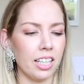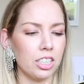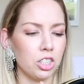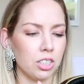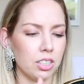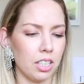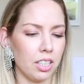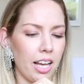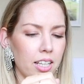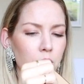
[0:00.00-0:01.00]
It's just
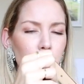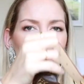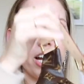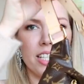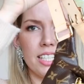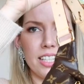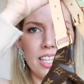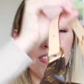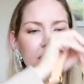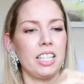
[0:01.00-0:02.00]
like the weight is
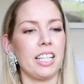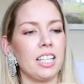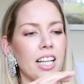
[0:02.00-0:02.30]
evenly